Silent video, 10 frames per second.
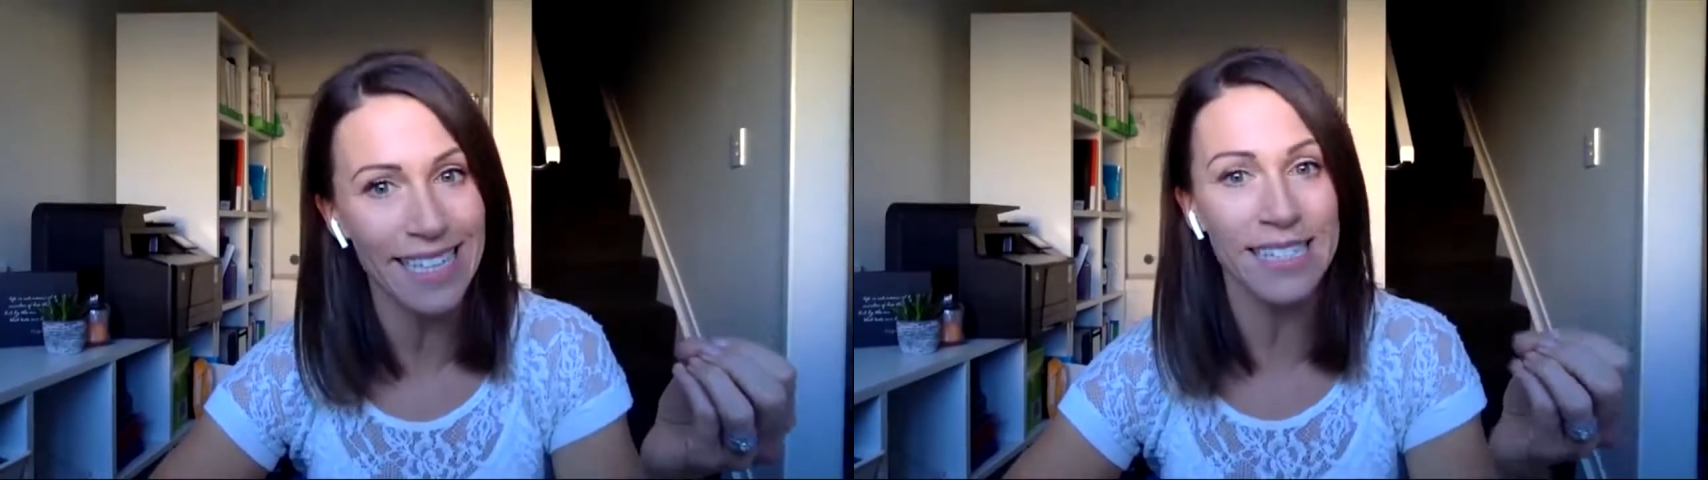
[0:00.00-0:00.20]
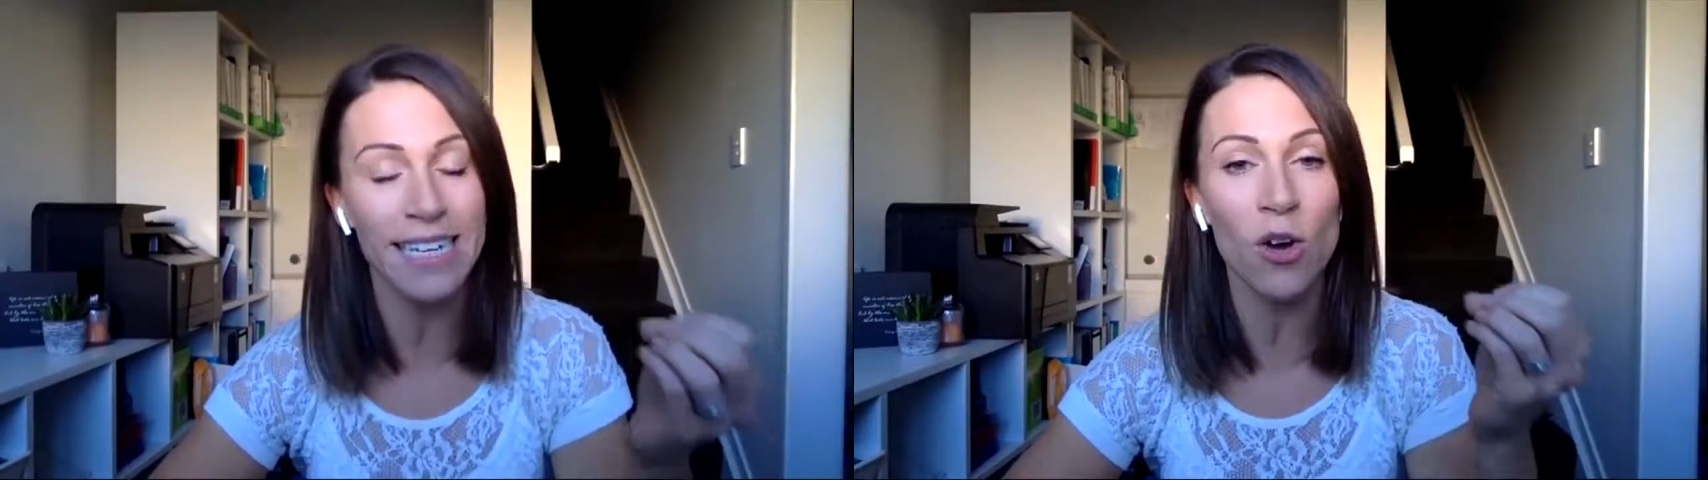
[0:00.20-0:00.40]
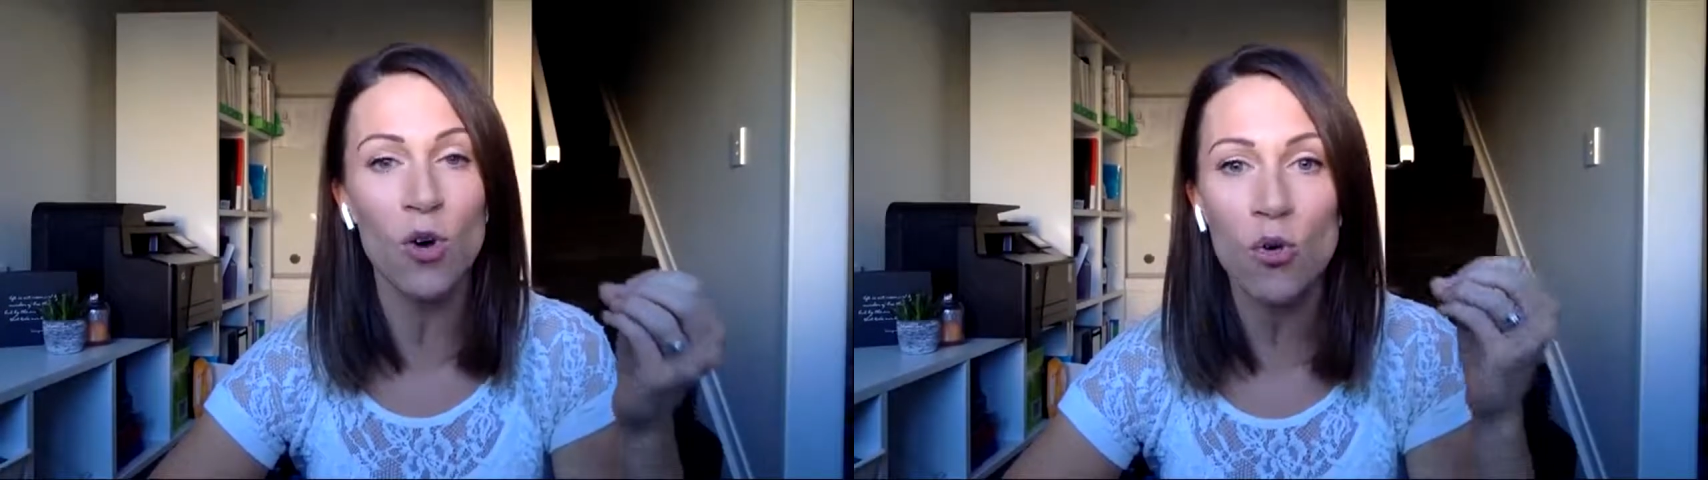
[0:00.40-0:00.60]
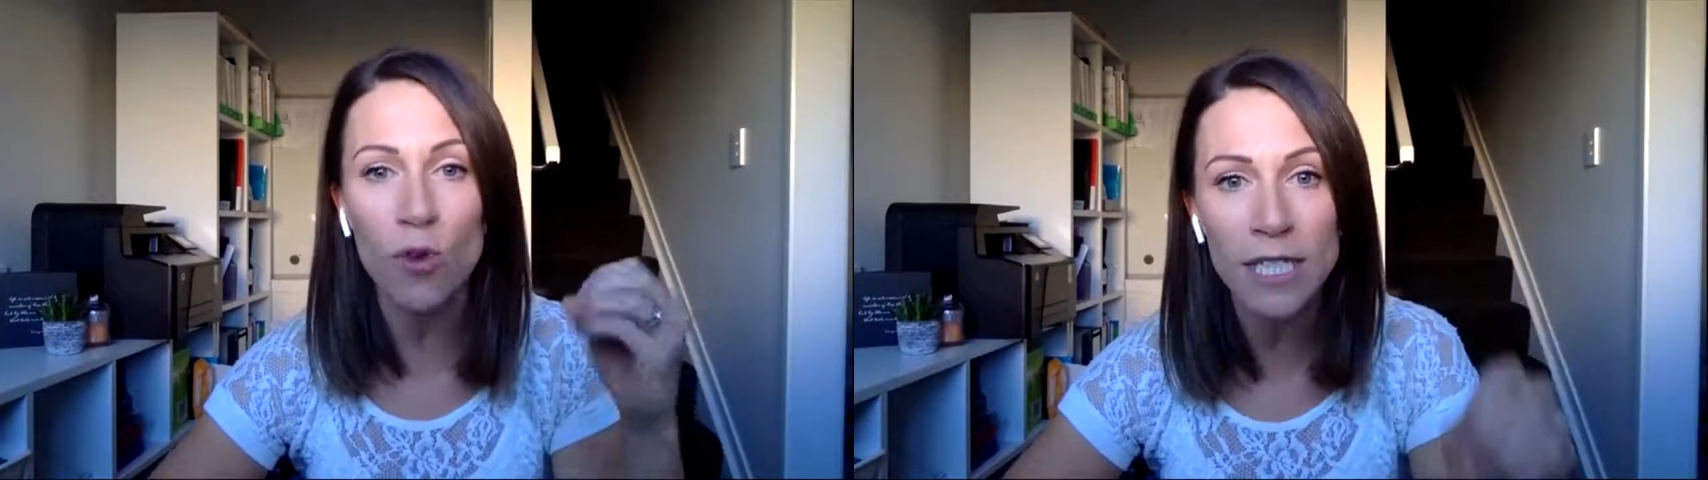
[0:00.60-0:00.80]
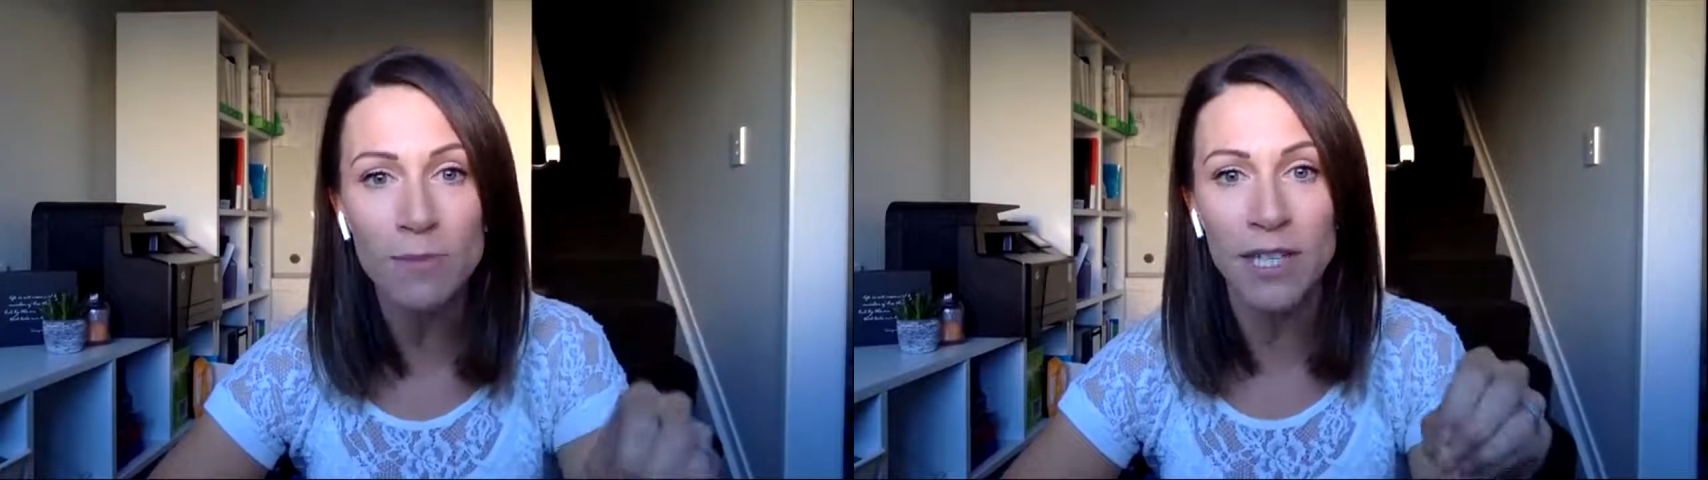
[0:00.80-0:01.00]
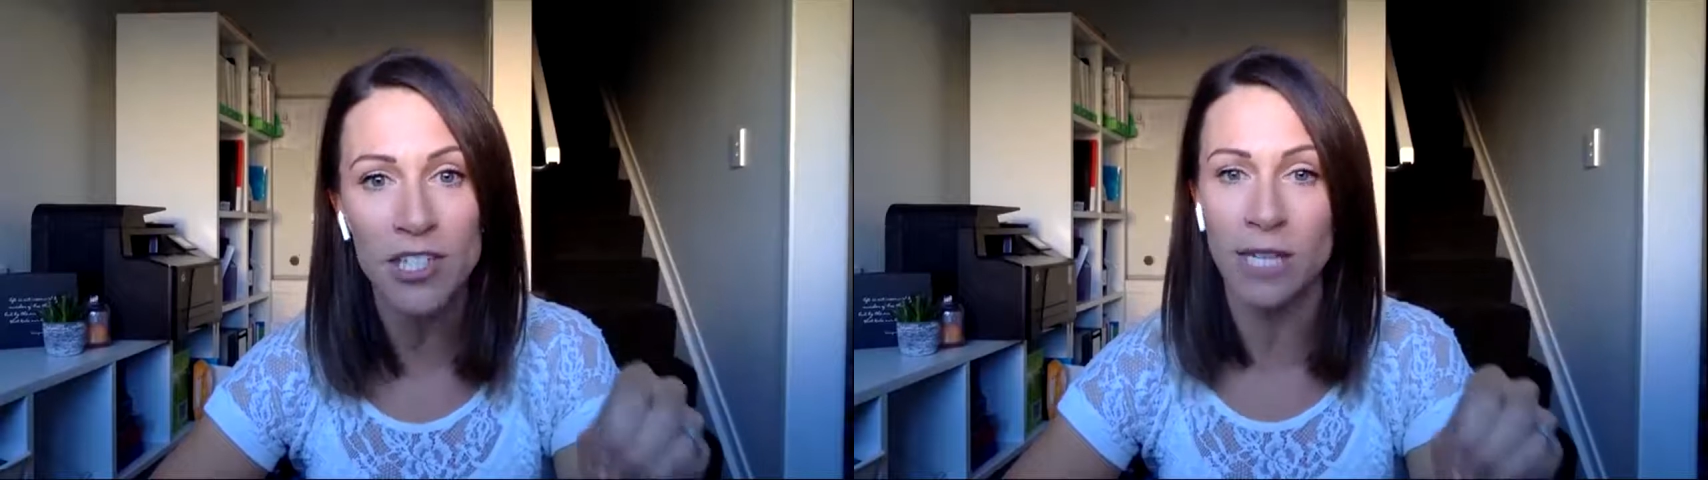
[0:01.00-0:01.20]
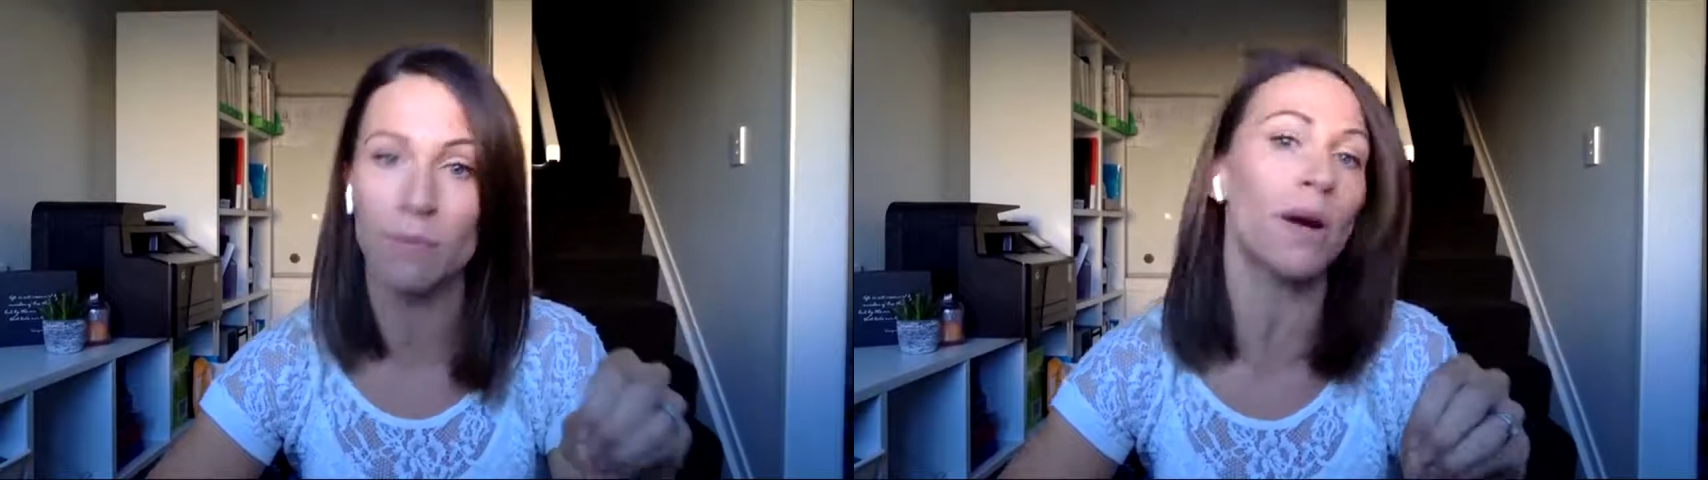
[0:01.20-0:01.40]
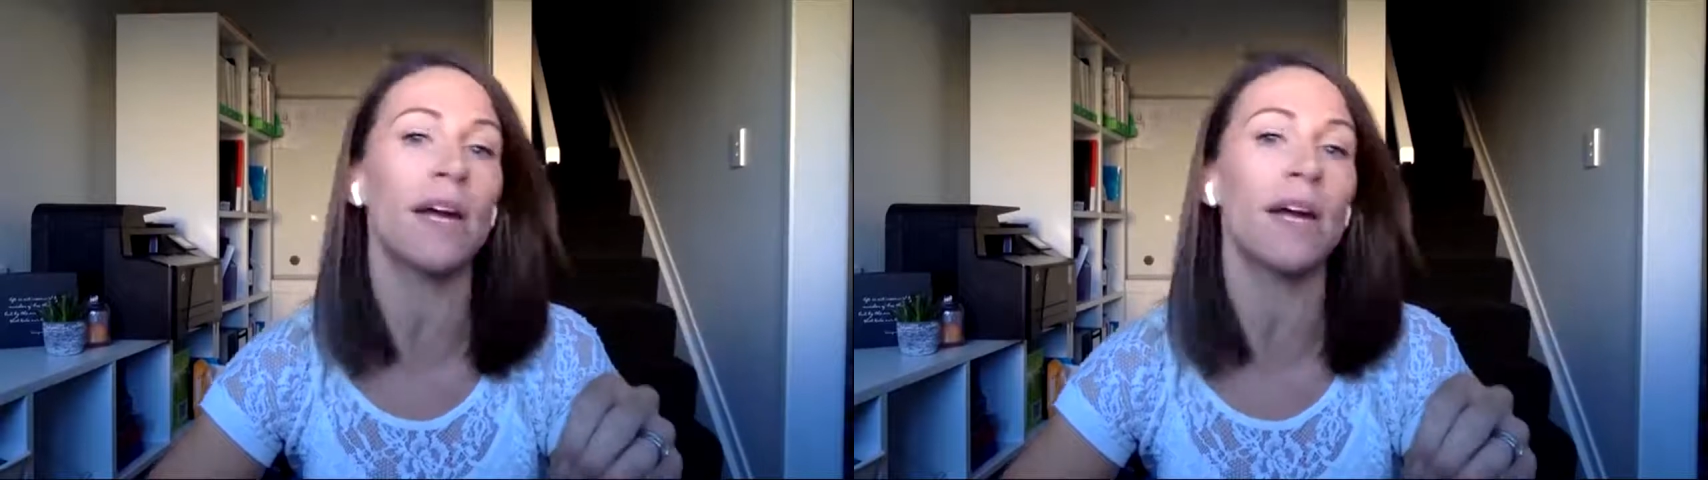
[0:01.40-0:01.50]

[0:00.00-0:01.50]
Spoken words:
That's an incredibly cheap